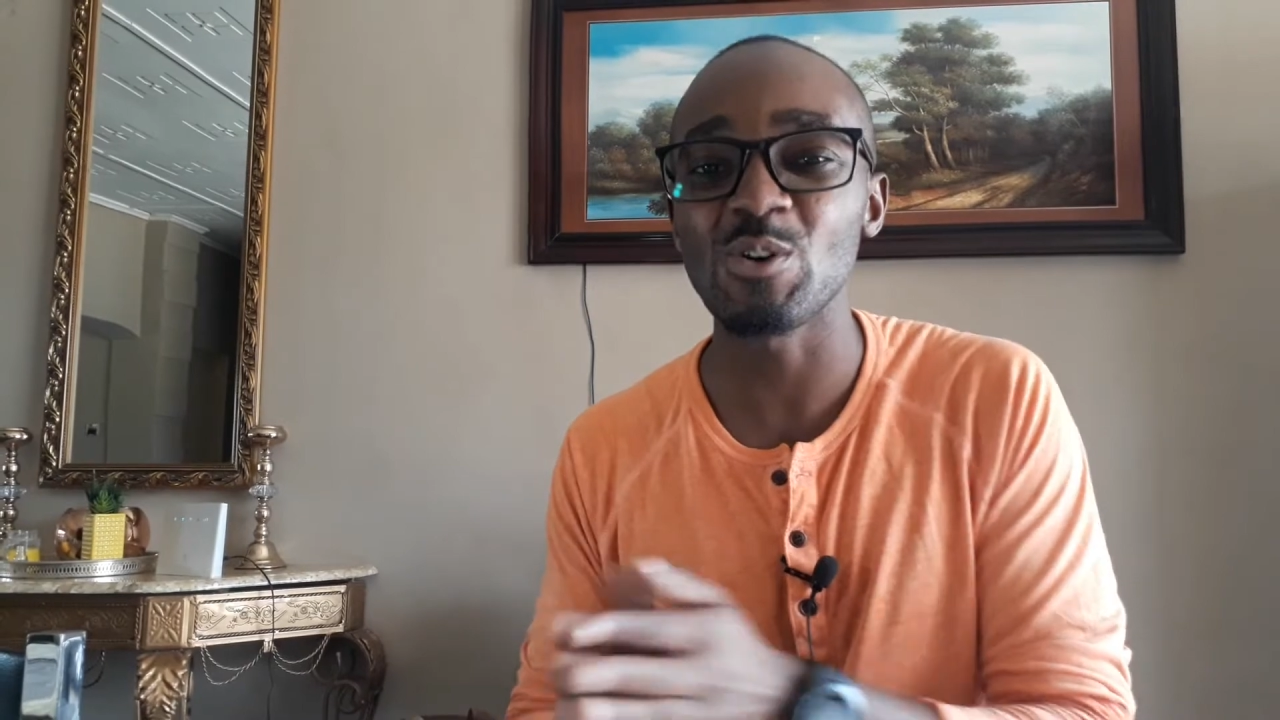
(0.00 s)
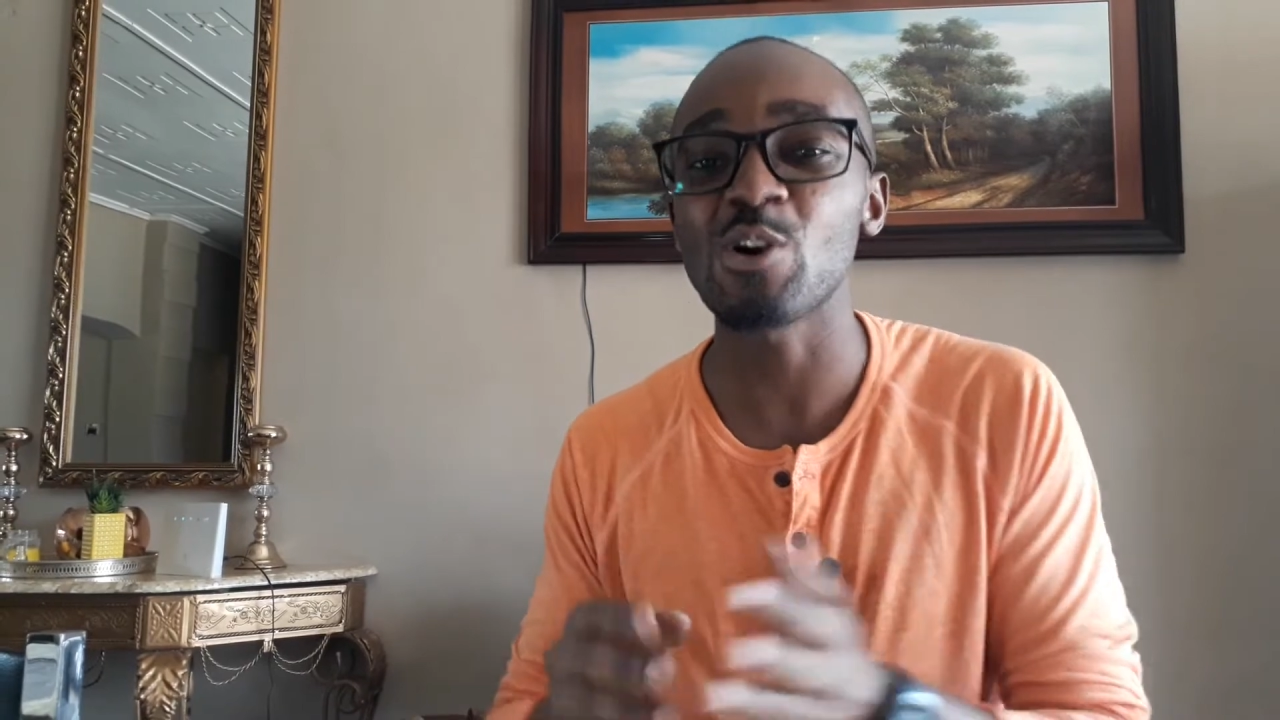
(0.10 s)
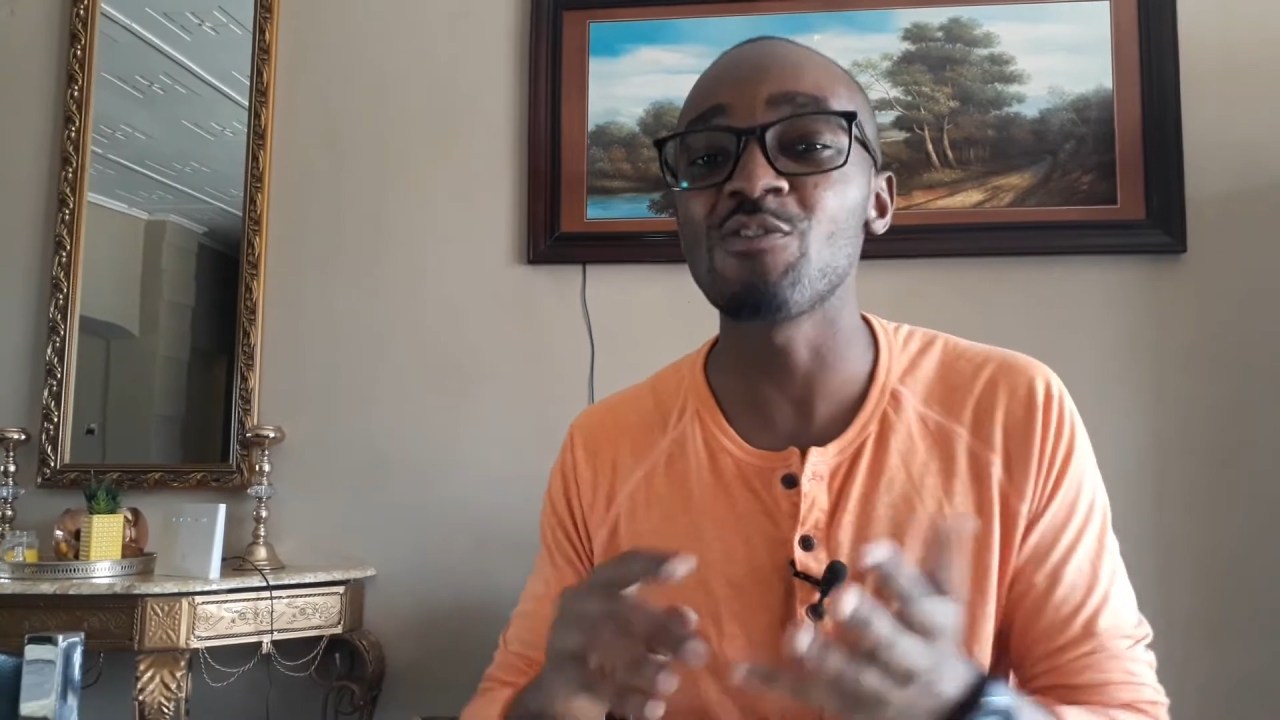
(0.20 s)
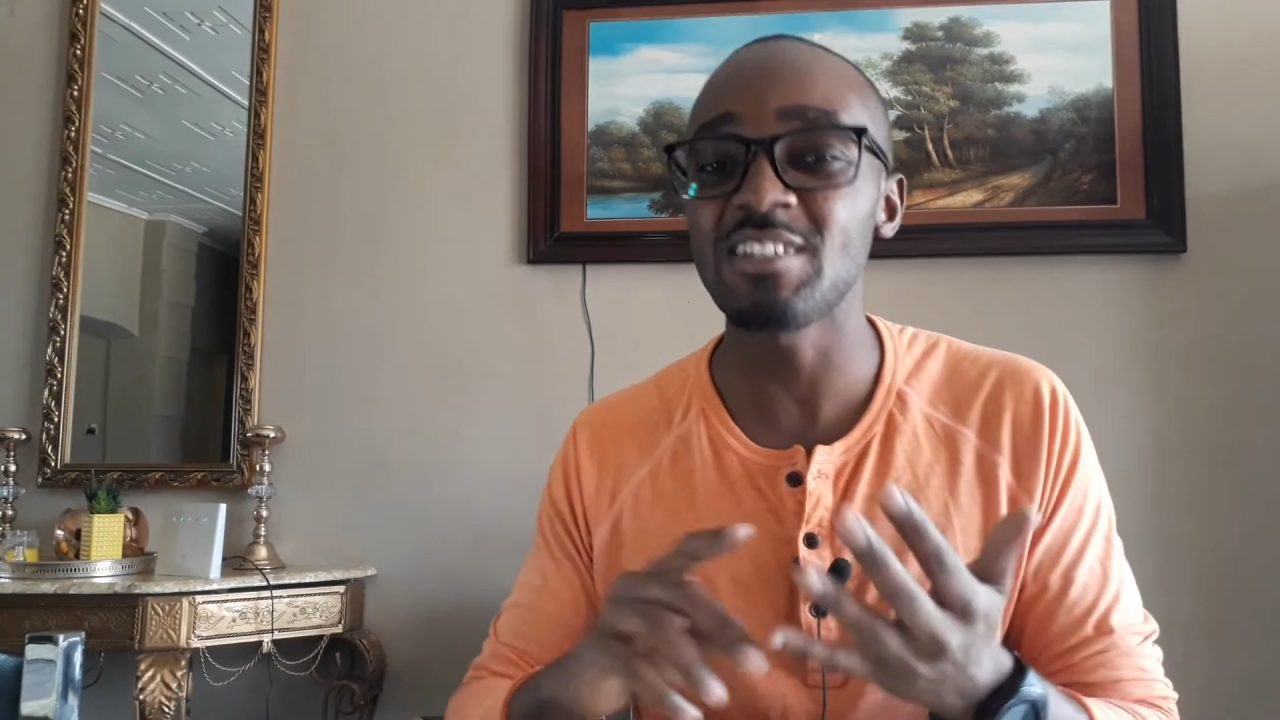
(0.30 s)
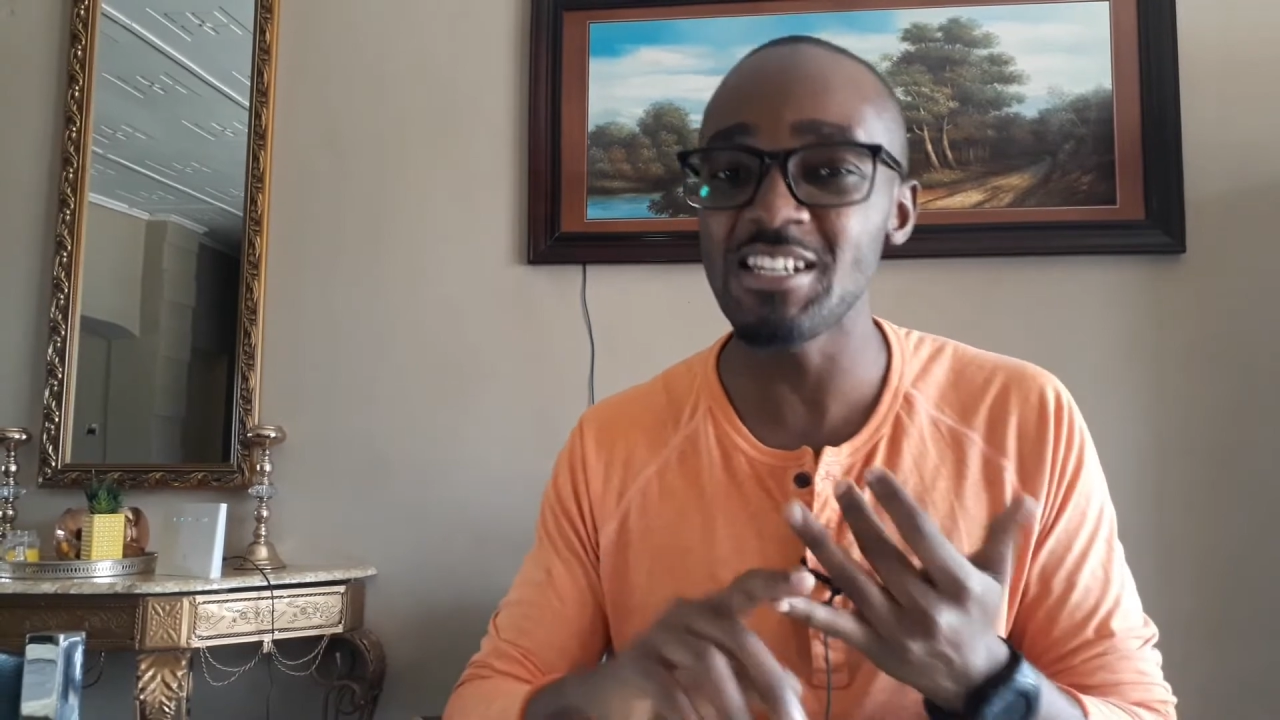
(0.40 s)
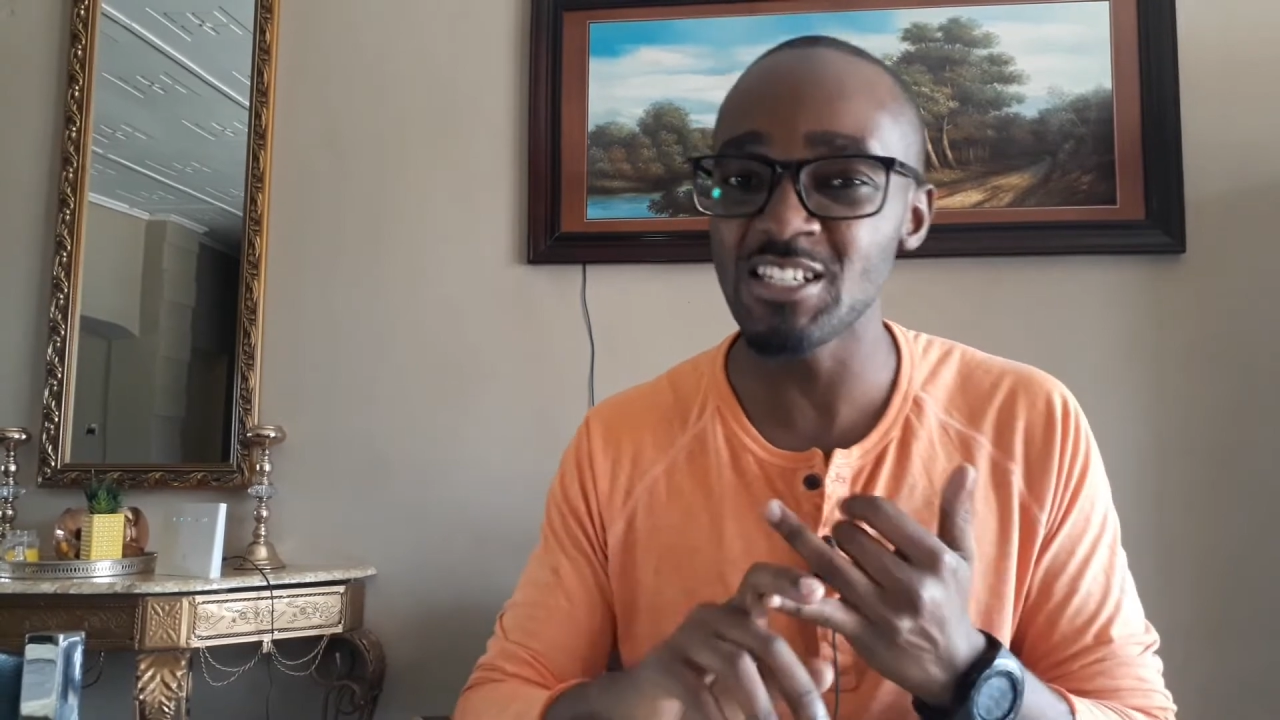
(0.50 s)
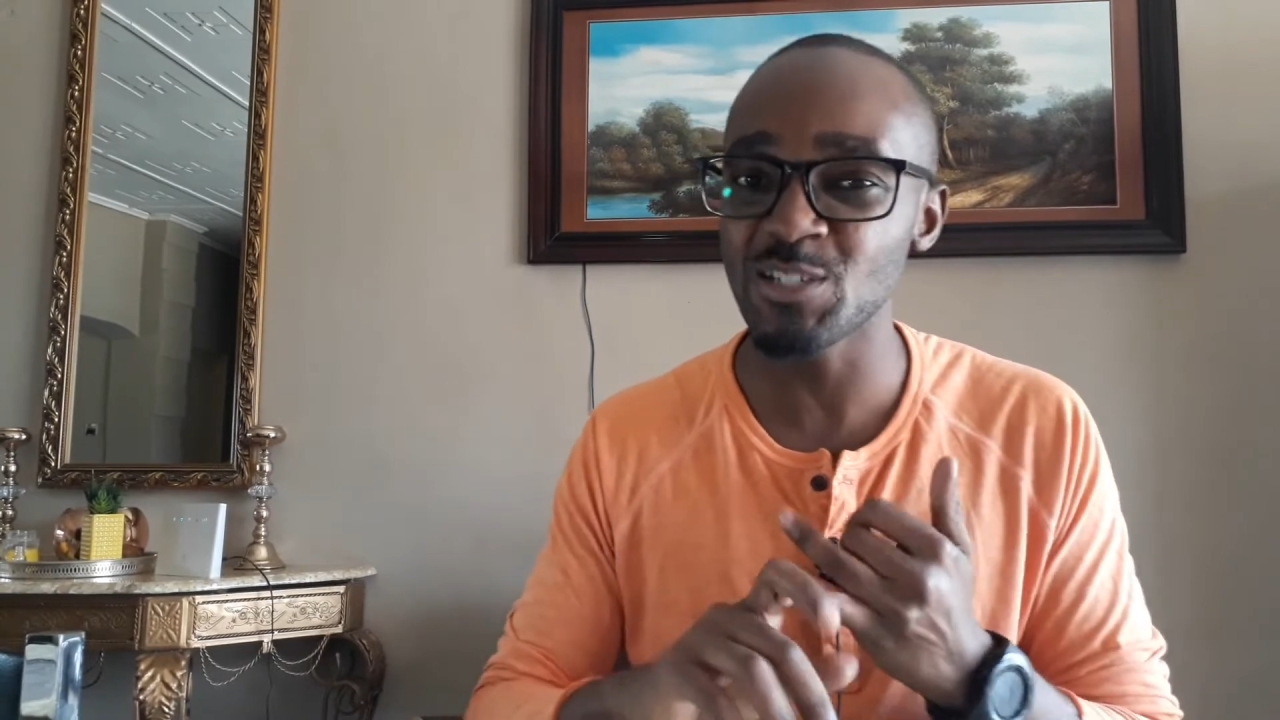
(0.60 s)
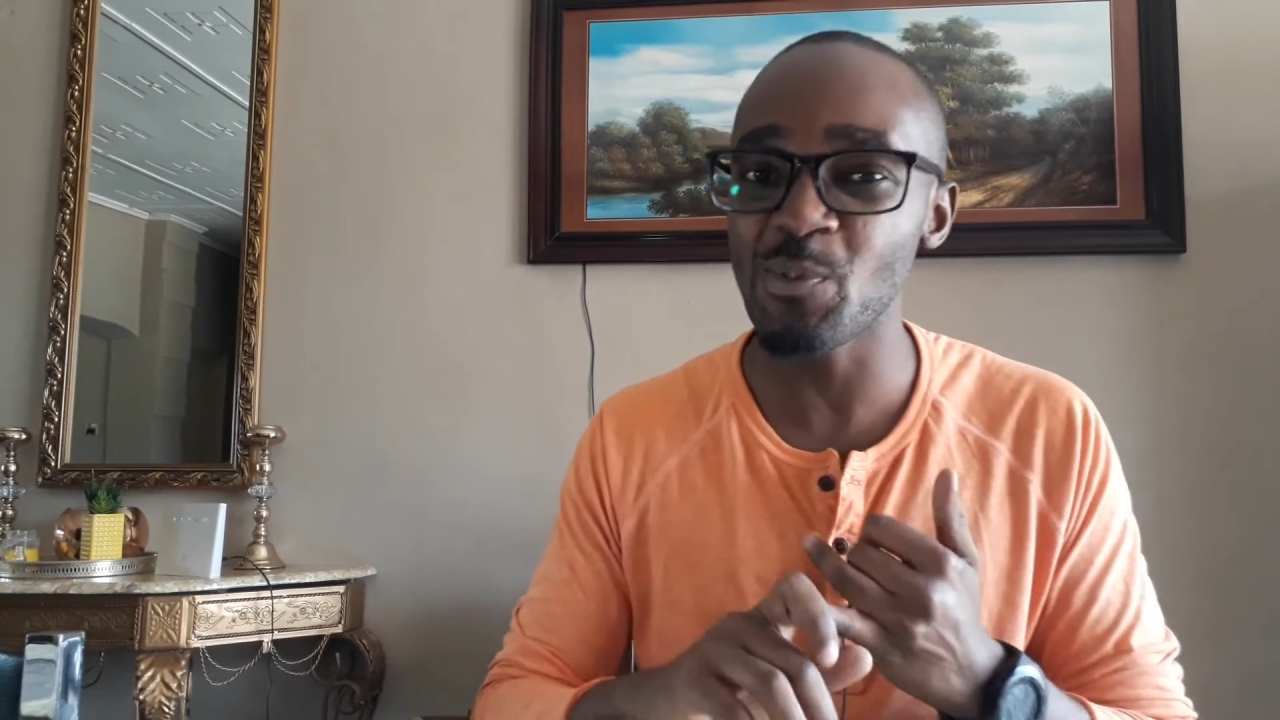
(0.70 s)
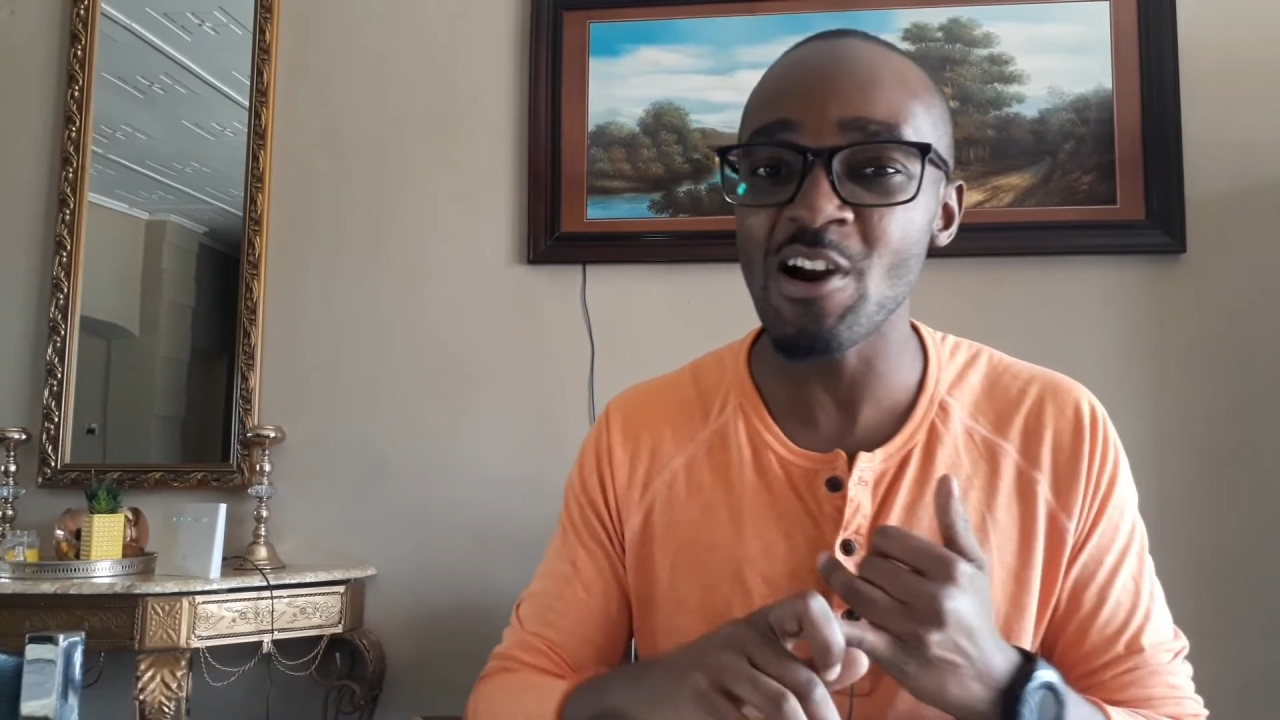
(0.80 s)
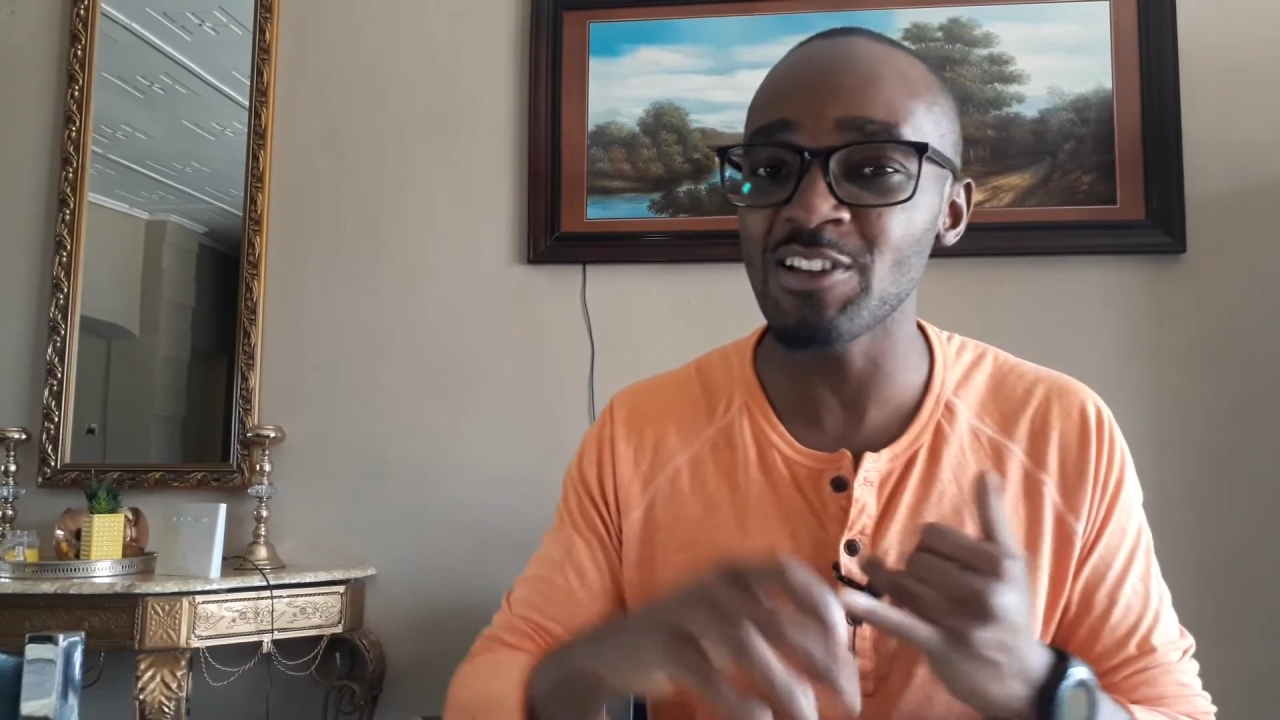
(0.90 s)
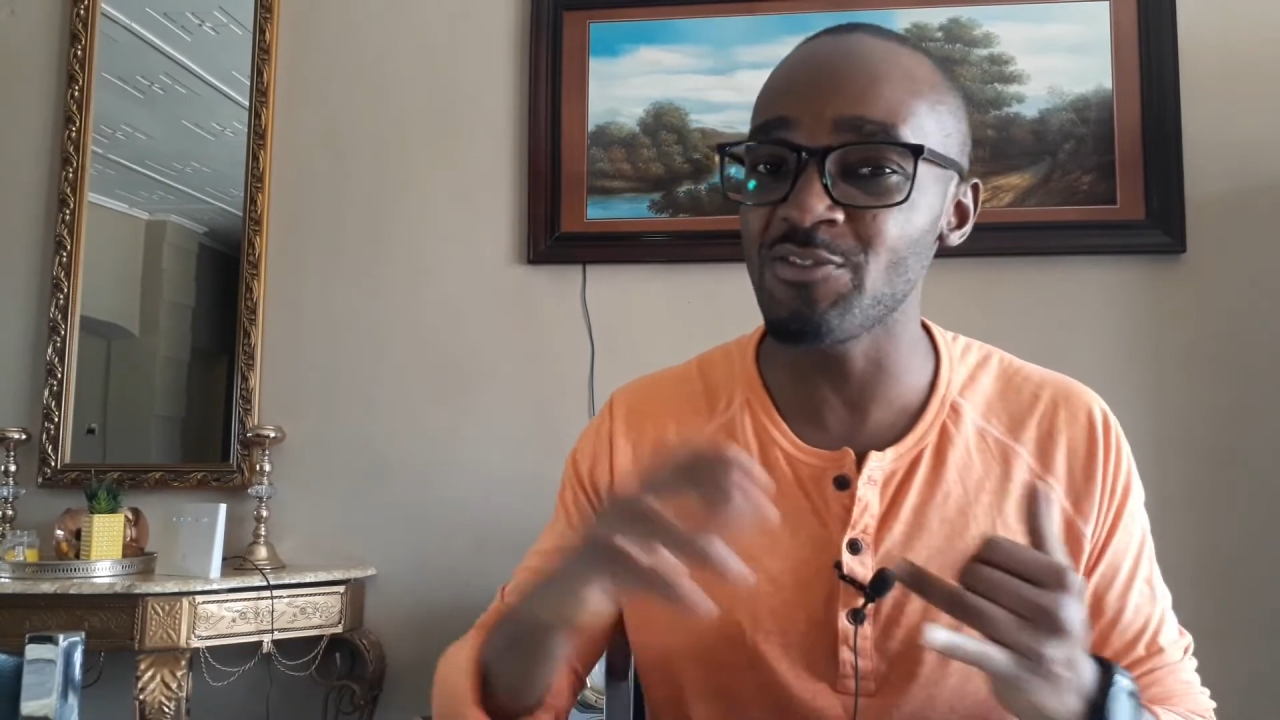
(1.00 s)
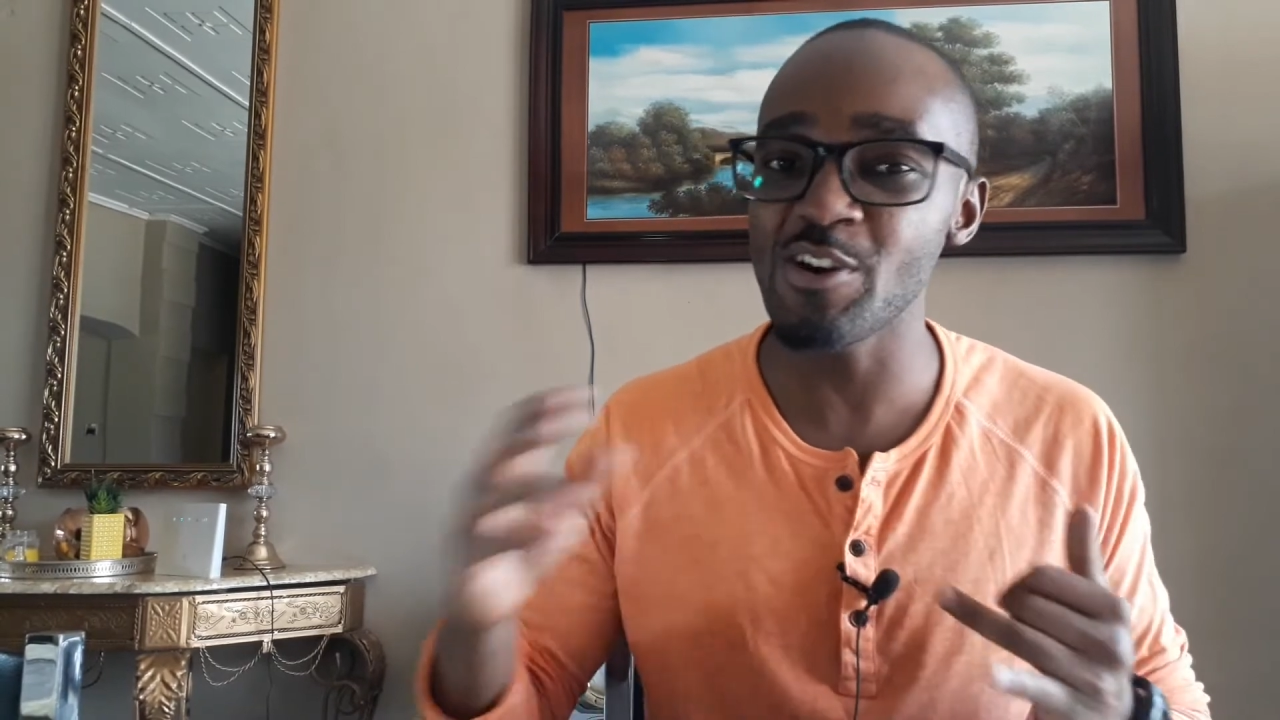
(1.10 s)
So a conversation spark